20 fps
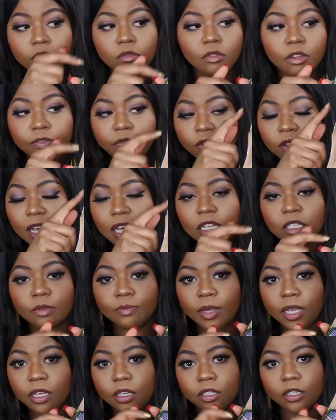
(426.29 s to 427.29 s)
If you guys
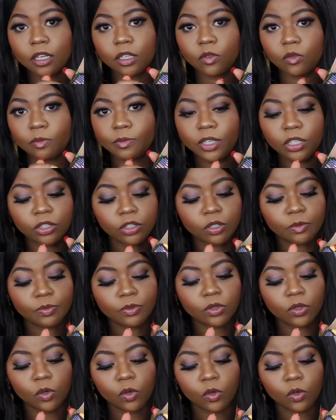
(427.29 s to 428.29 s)
make another one, make sure you
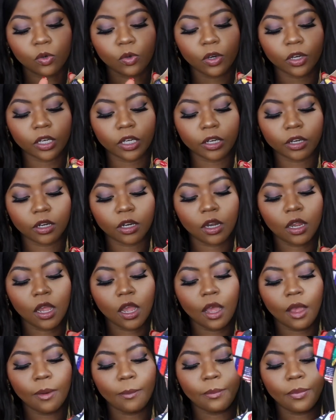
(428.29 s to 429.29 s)
put Congo on there.
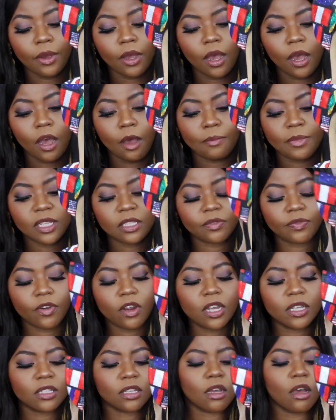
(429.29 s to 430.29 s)
But as far
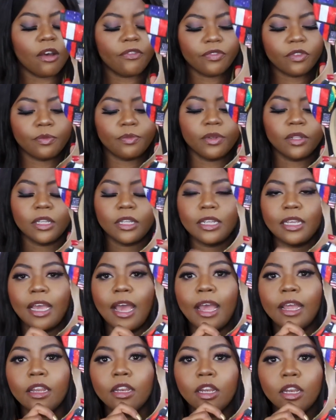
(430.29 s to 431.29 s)
as the comfortability,
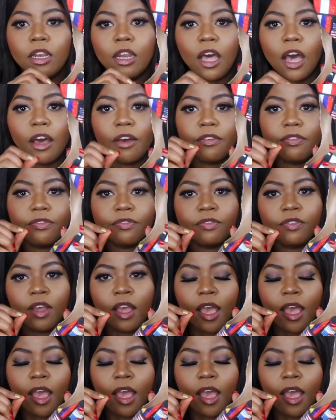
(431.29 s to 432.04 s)
I love